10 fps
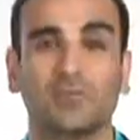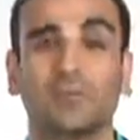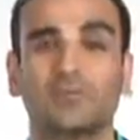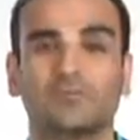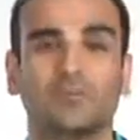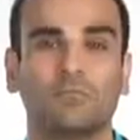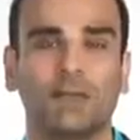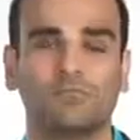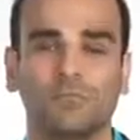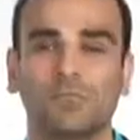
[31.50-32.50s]
The Windows Phone
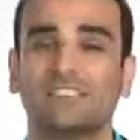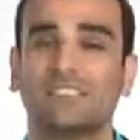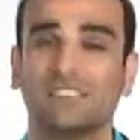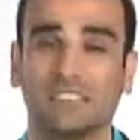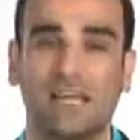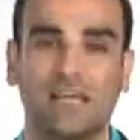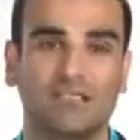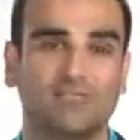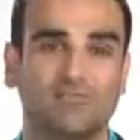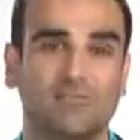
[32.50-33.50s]
platform is
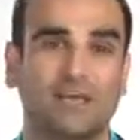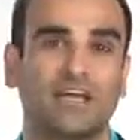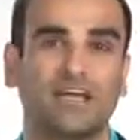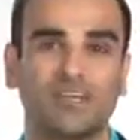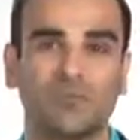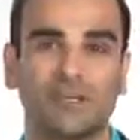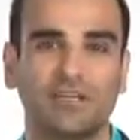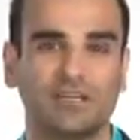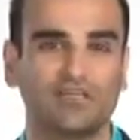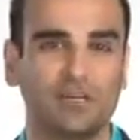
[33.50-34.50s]
designed to provide
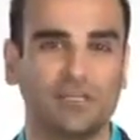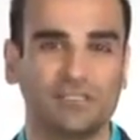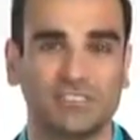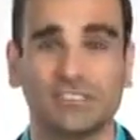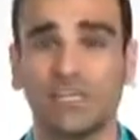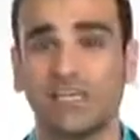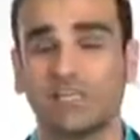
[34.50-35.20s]
integrated experiences